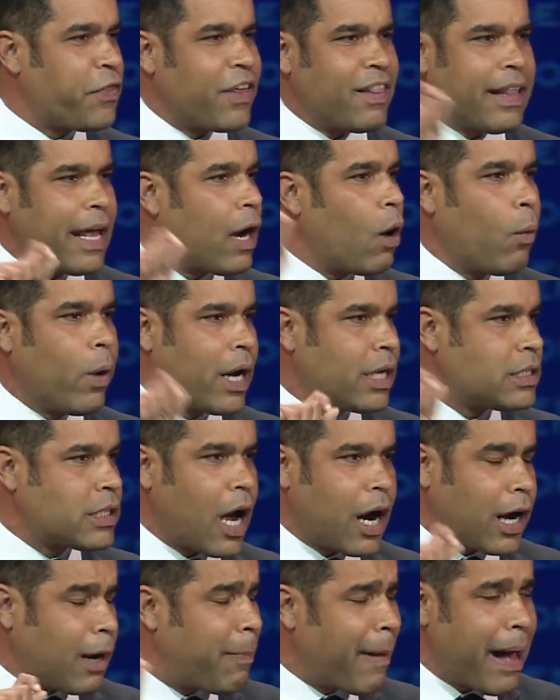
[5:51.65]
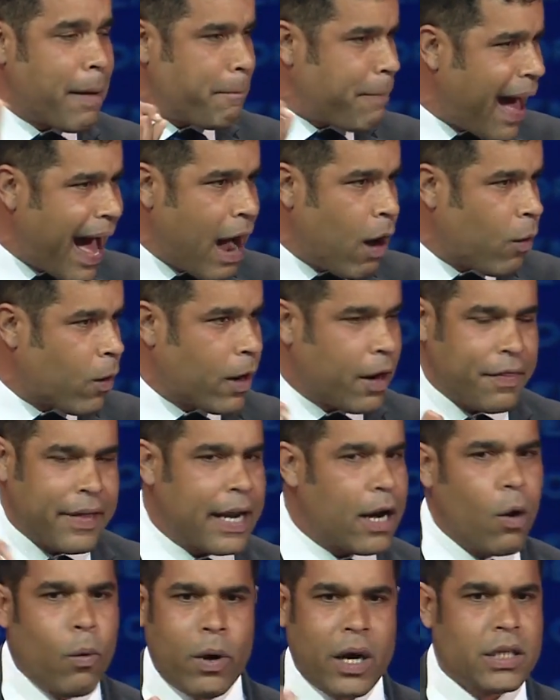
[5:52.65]
and they don't want to talk about power, and they
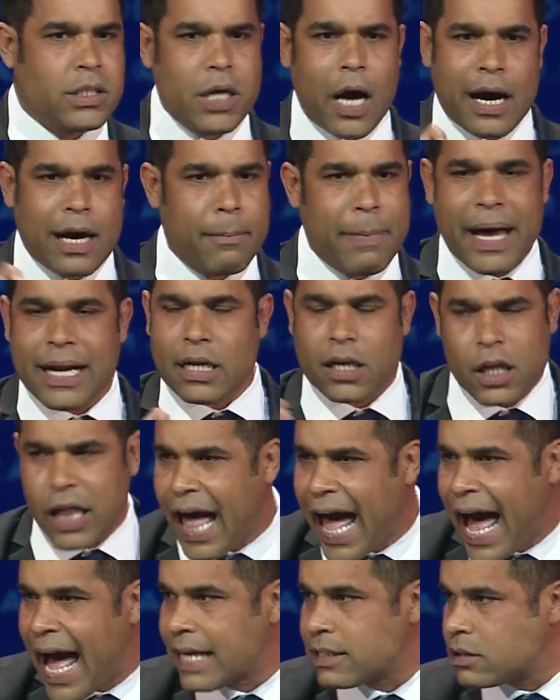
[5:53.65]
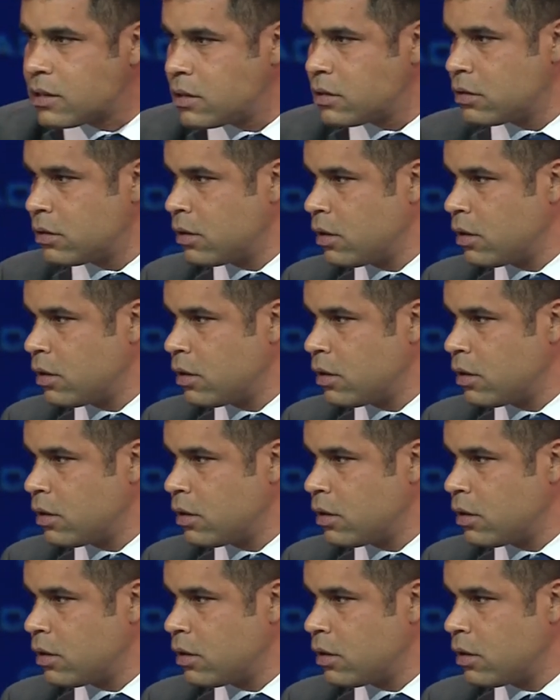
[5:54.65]
don't want to talk about class.